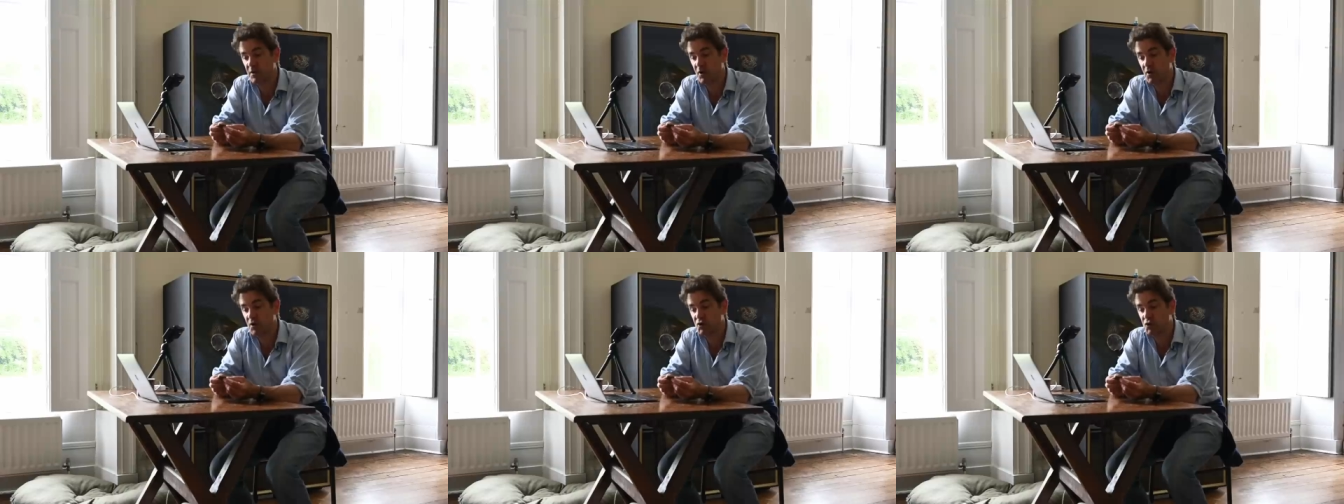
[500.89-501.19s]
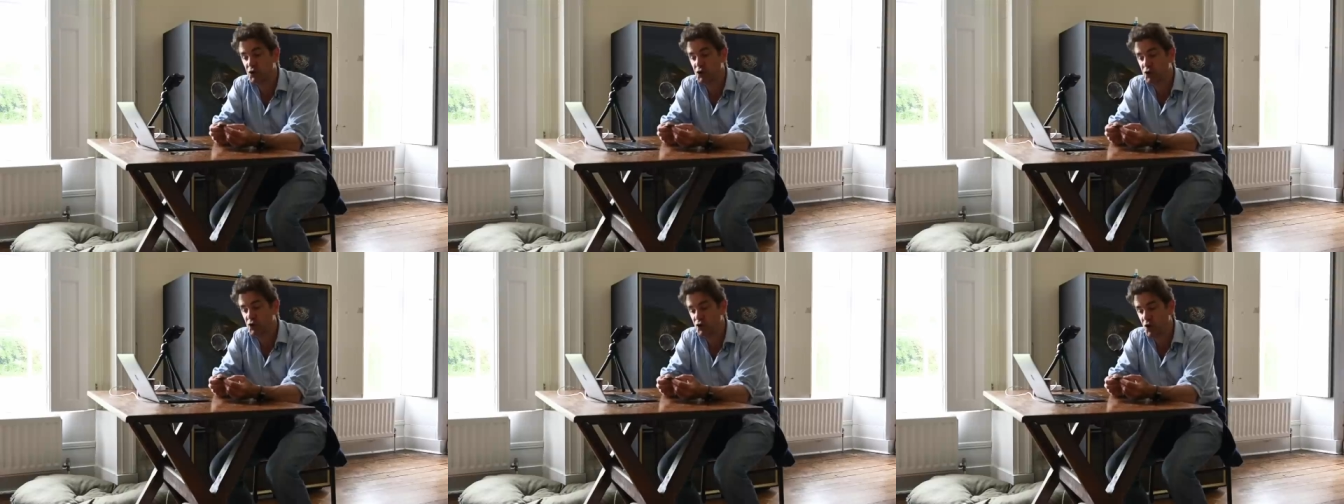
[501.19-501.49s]
looked
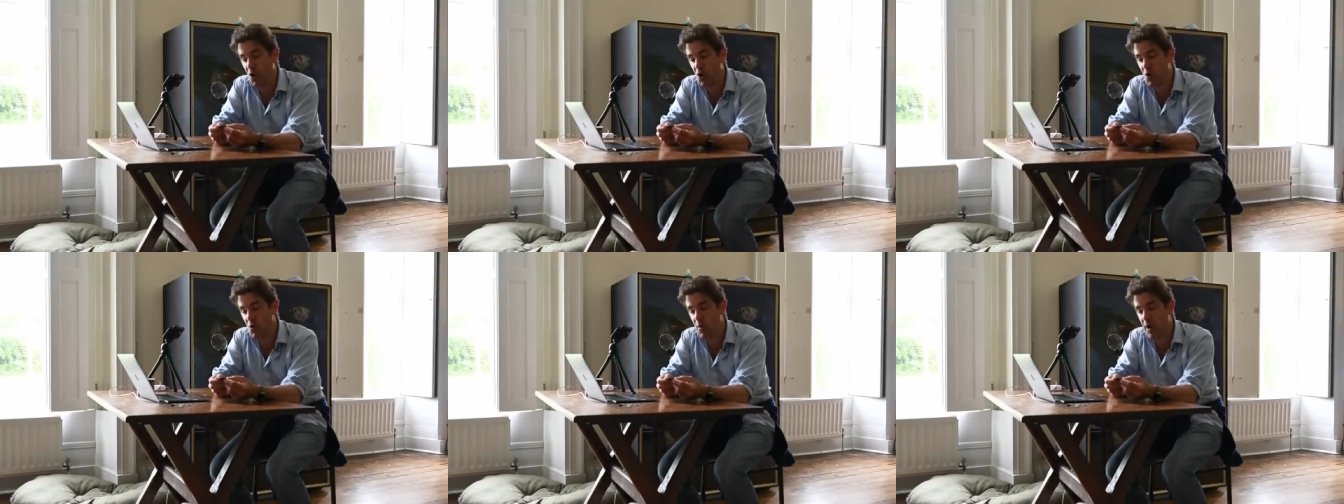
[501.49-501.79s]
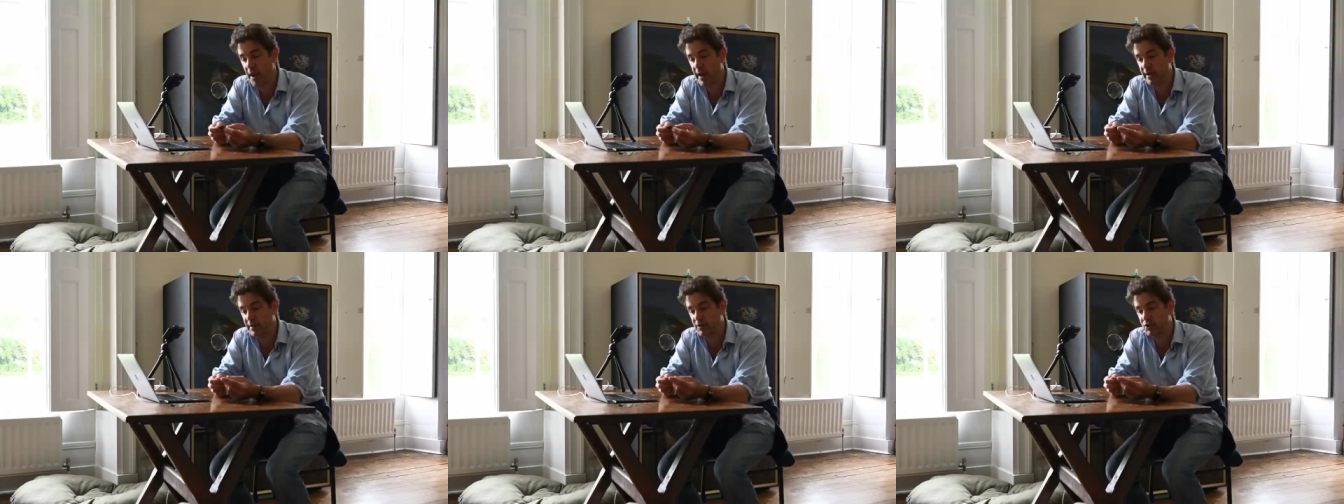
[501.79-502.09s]
so
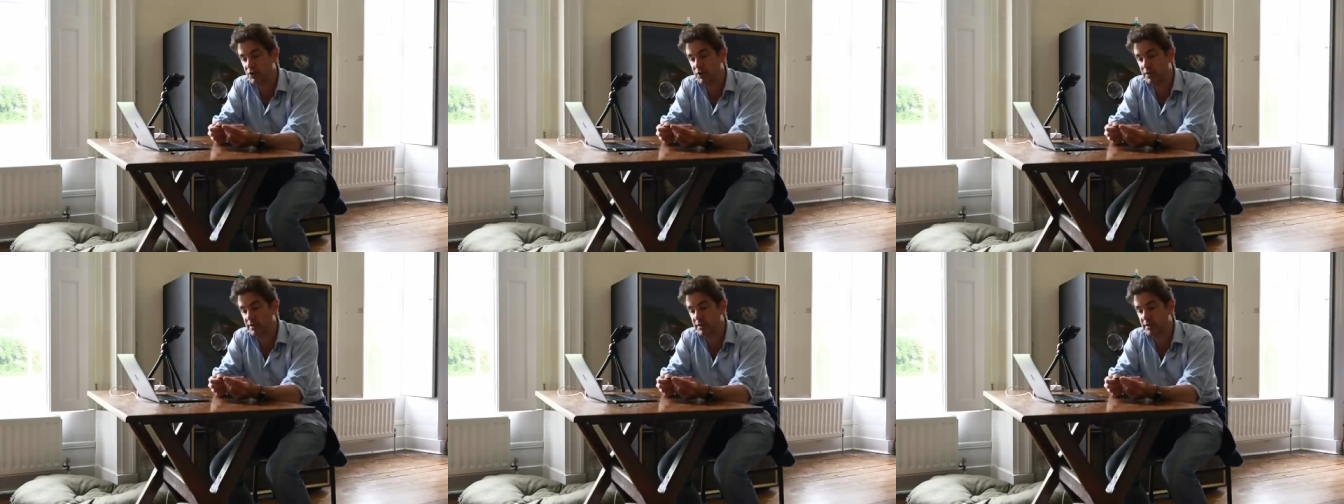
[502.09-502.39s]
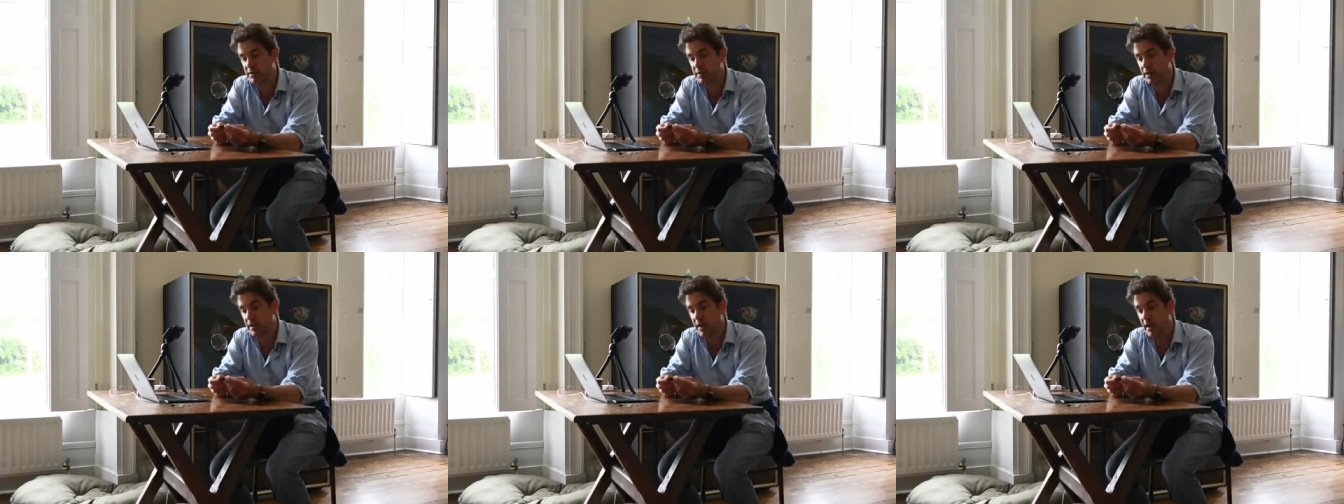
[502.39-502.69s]

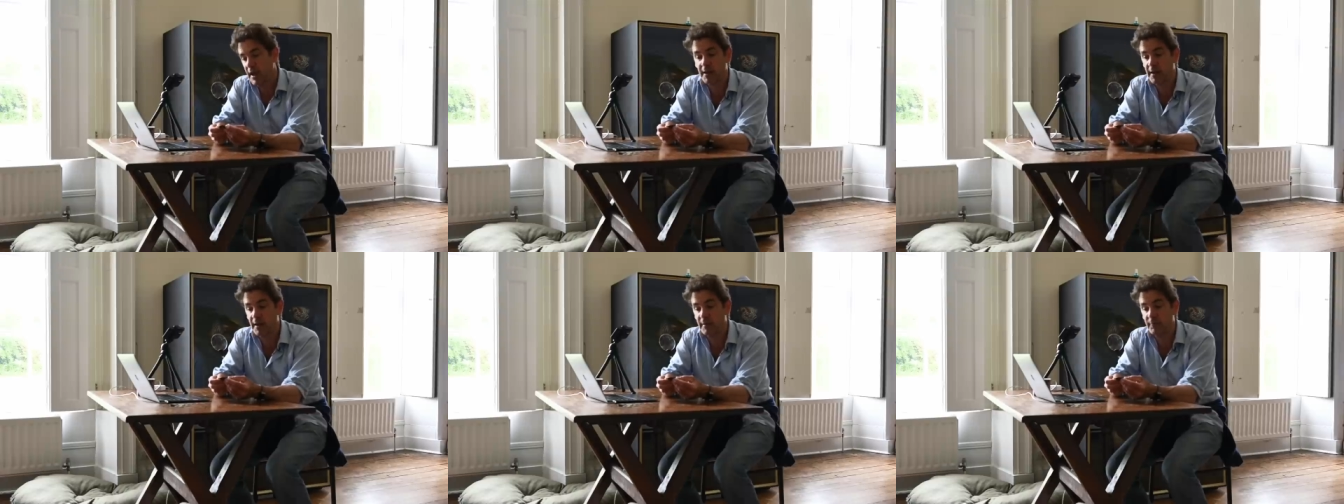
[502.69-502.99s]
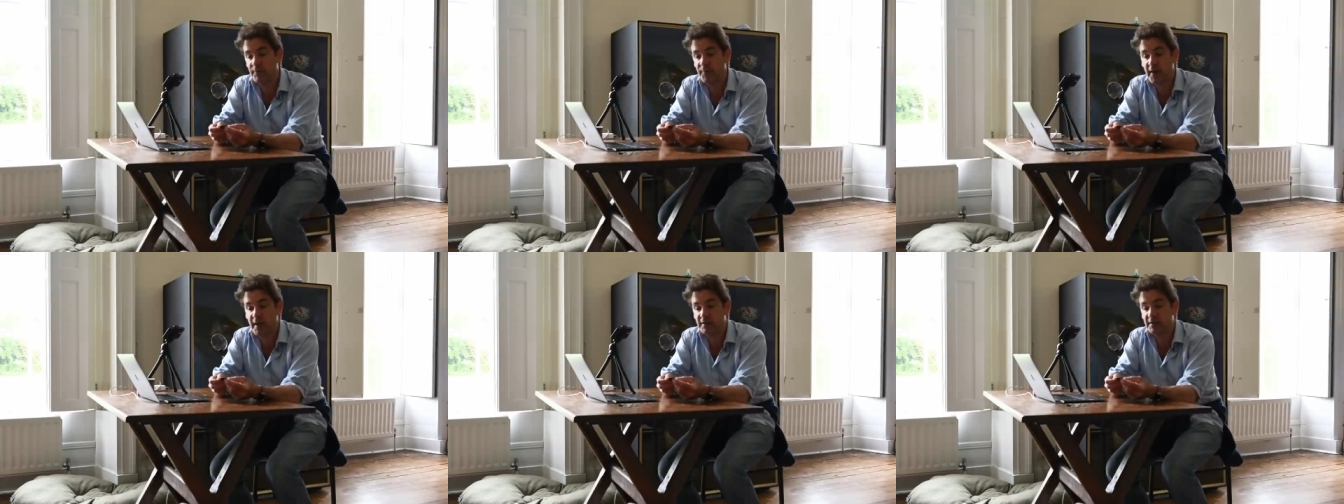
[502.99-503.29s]
ancient.
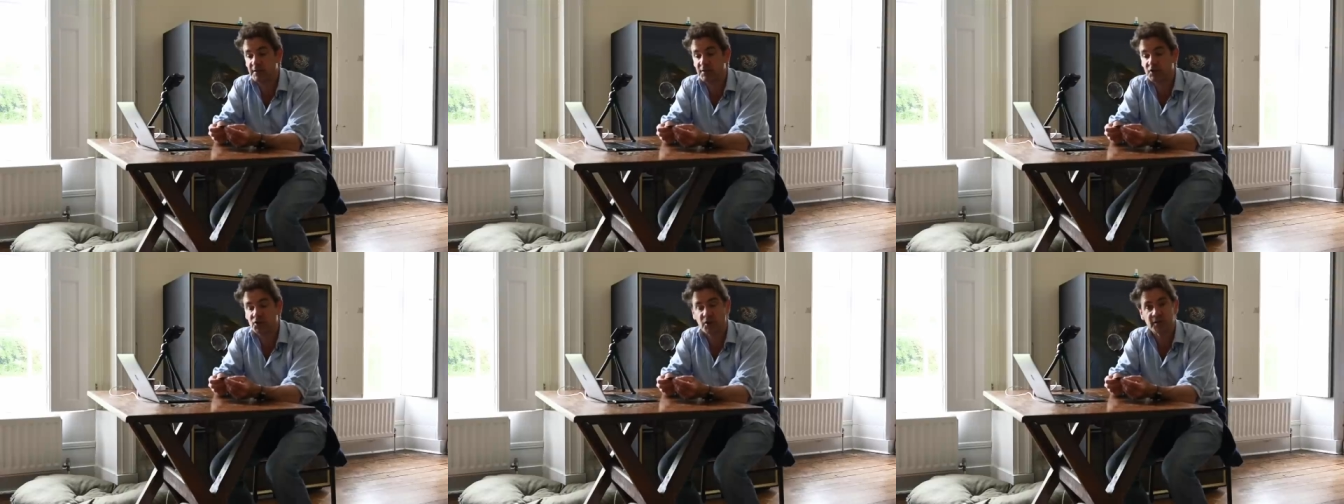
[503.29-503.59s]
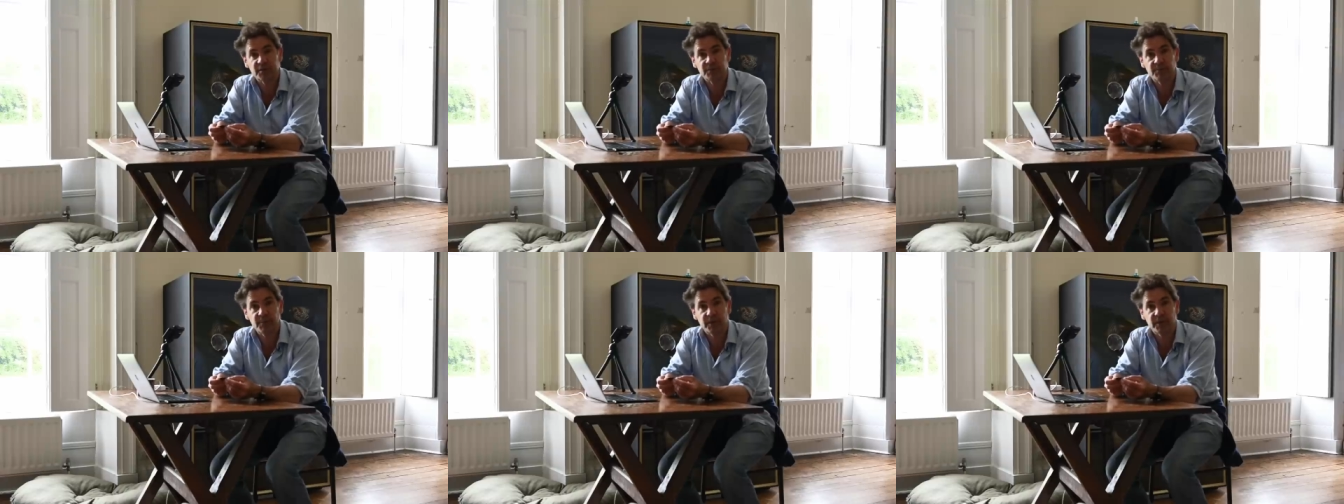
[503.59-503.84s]
In fact, it's just